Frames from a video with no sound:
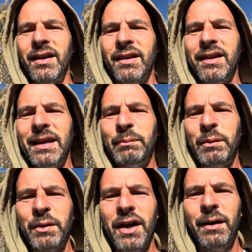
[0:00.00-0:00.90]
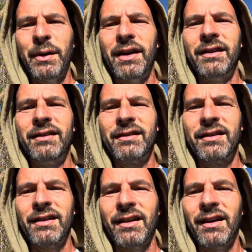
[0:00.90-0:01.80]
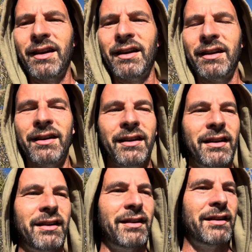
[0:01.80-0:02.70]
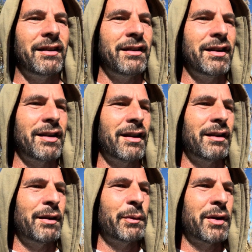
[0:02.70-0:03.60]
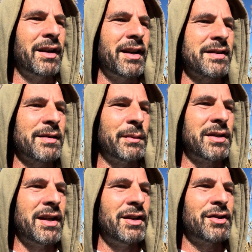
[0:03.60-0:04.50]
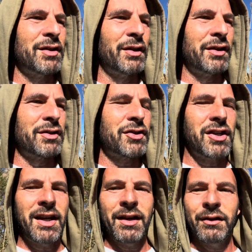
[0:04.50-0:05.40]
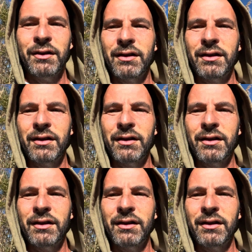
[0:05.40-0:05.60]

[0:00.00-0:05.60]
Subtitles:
Keep them coming. You know, I want to get some attention on this channel.